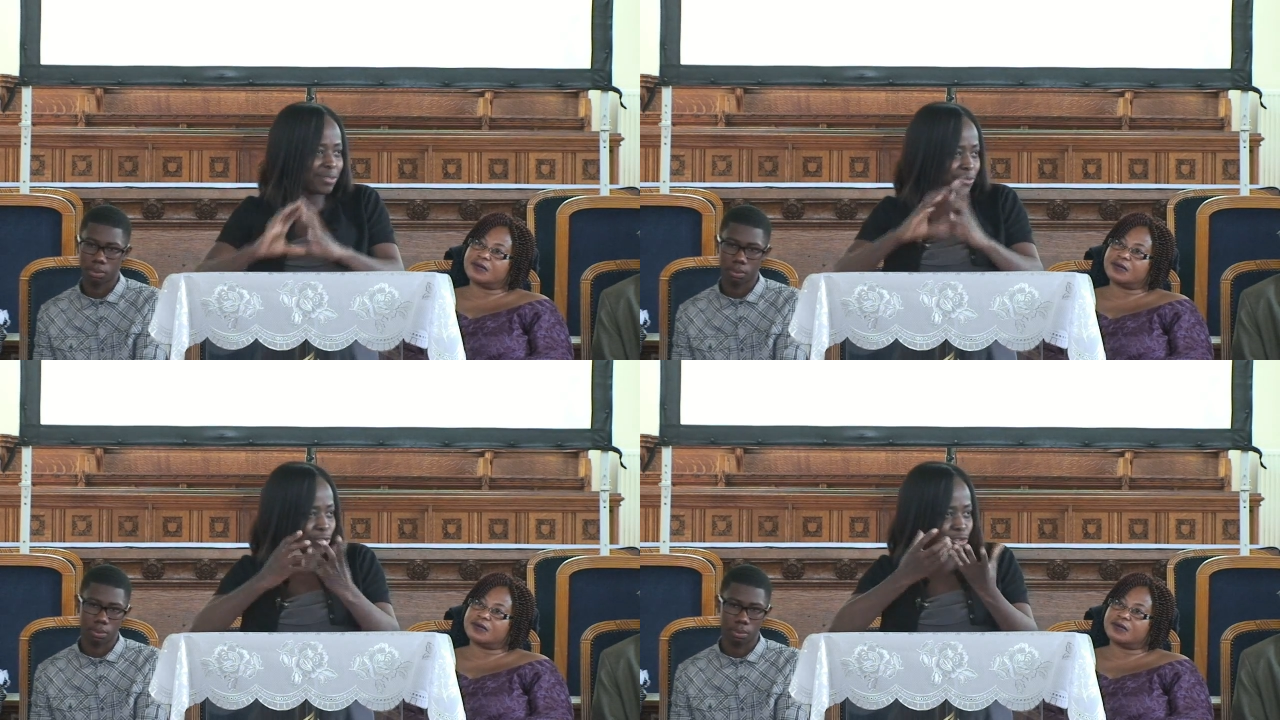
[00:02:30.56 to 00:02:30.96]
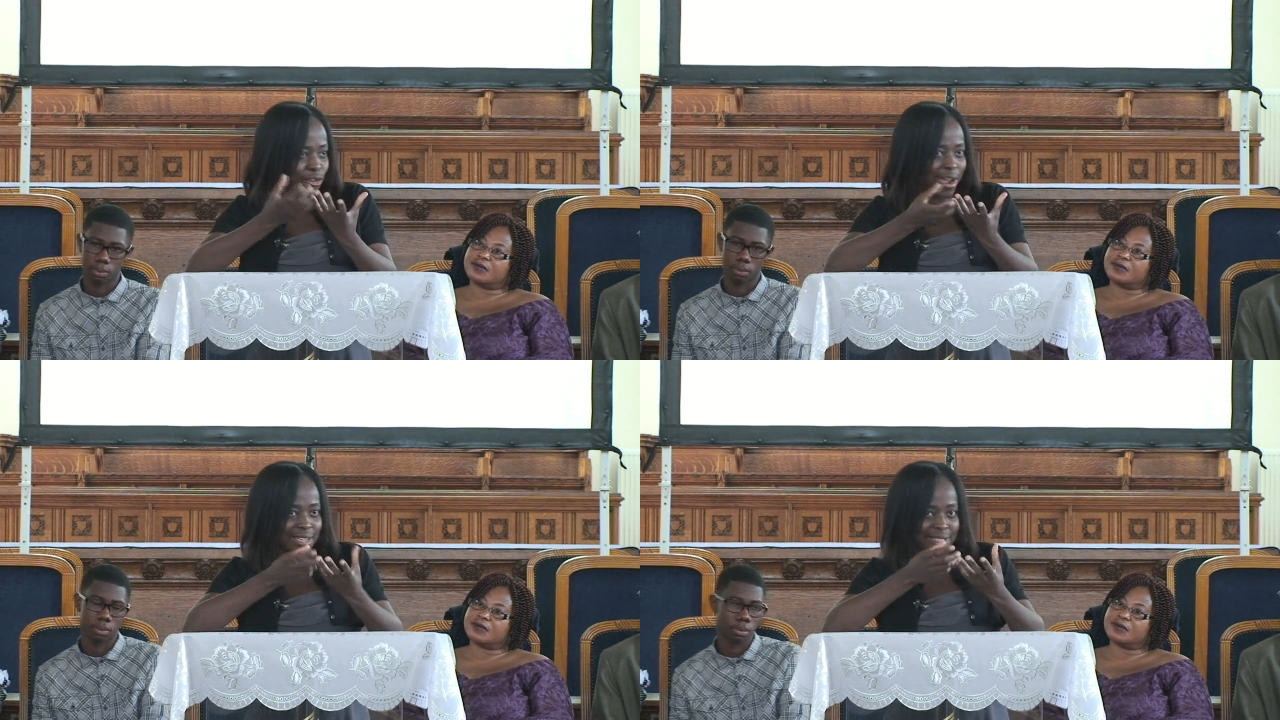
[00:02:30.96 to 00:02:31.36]
Speaker 1: they've got
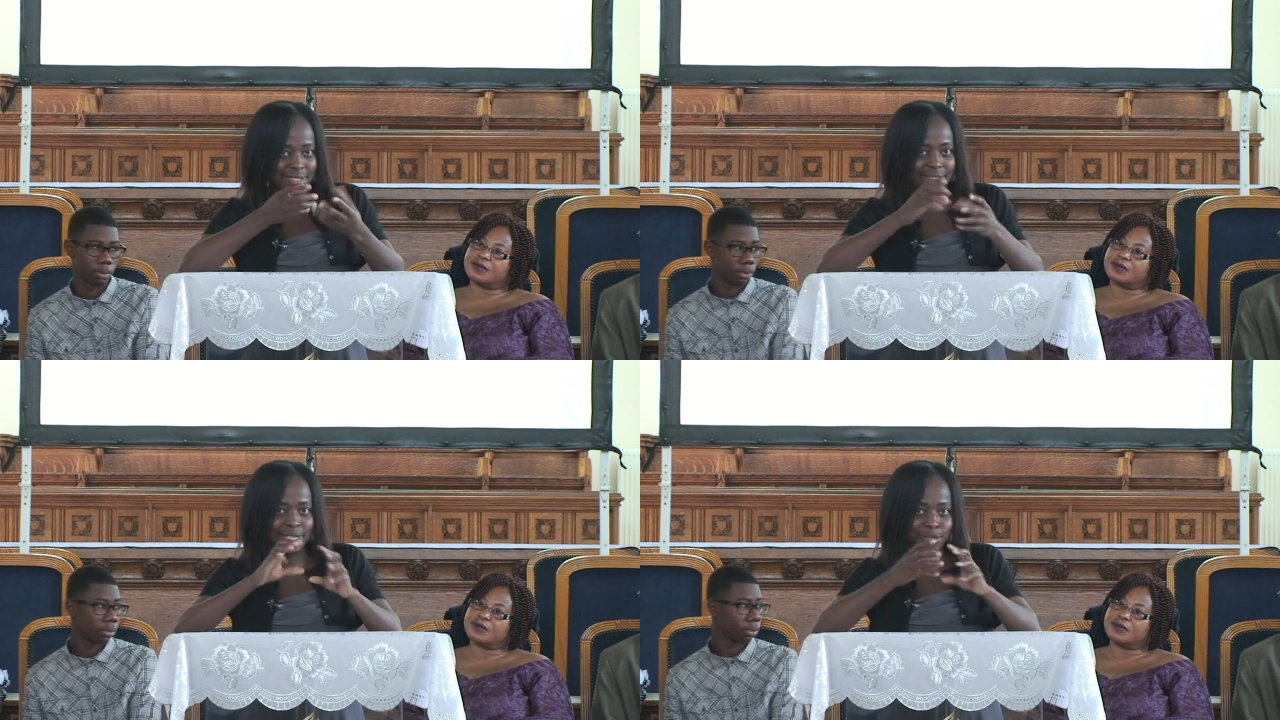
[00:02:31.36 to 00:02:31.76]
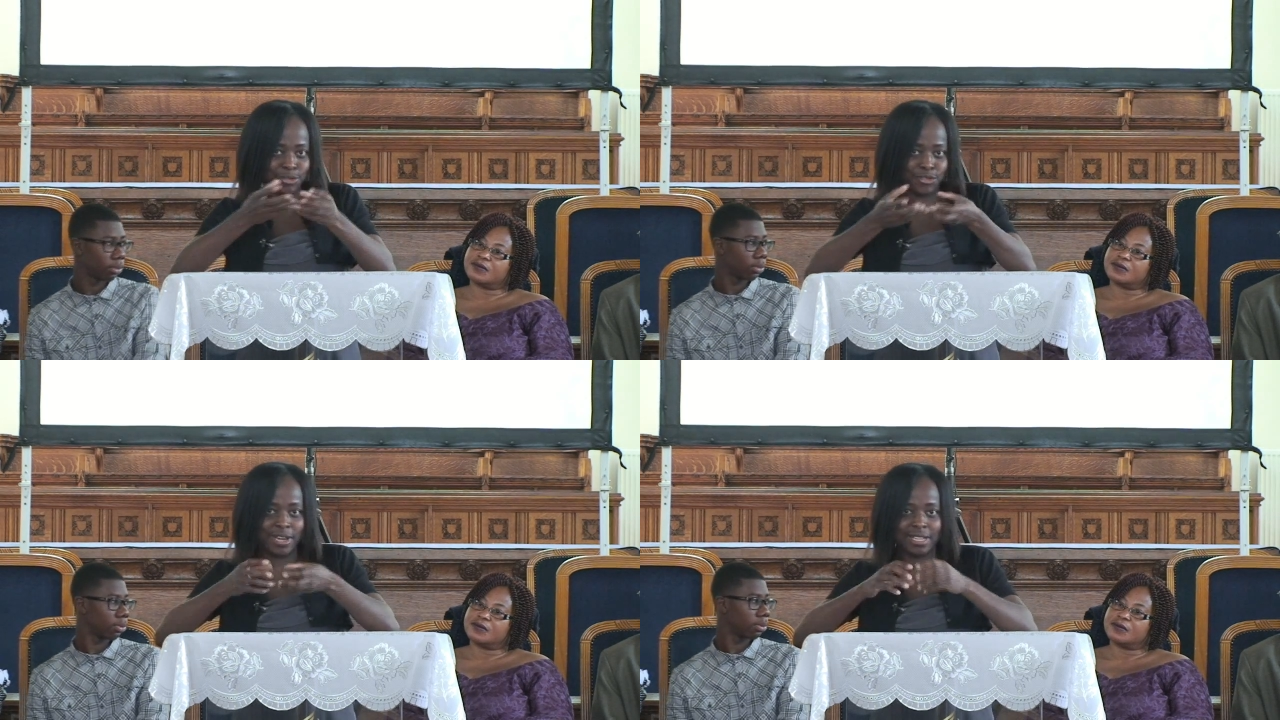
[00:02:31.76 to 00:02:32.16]
tracts,
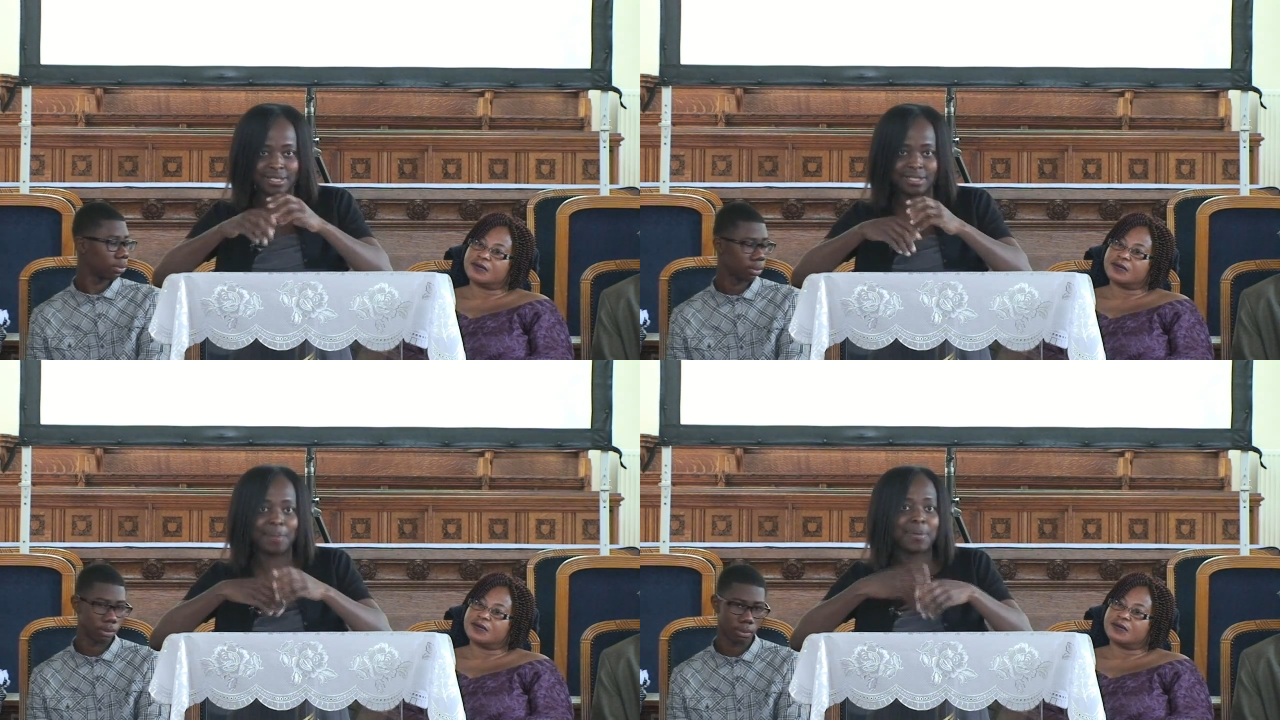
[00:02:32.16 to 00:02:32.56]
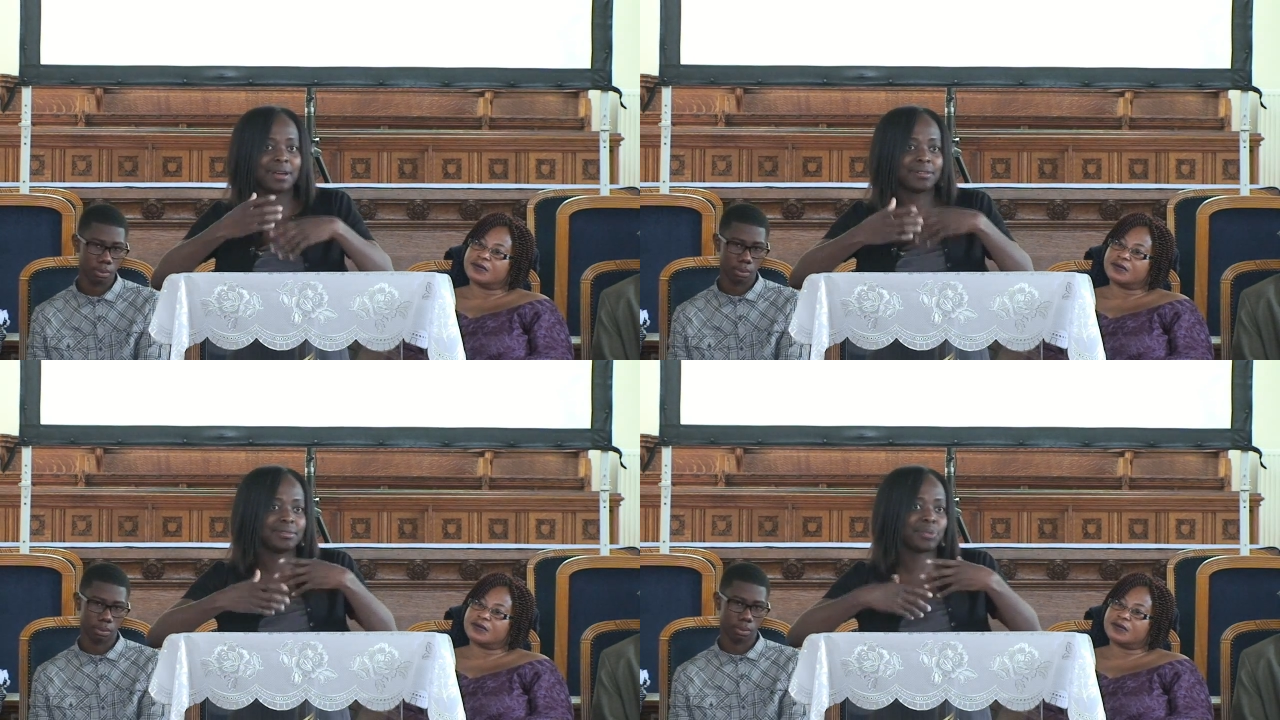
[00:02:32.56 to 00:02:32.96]
little tracts
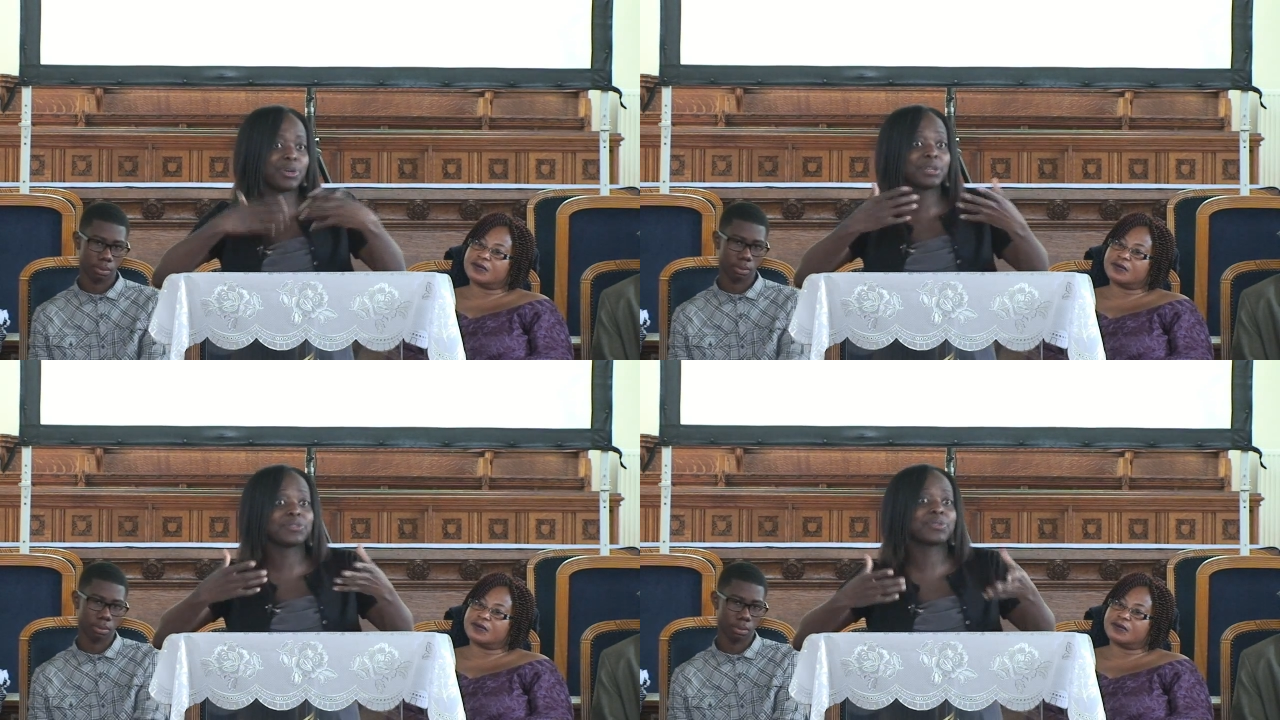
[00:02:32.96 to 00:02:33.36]
about the word of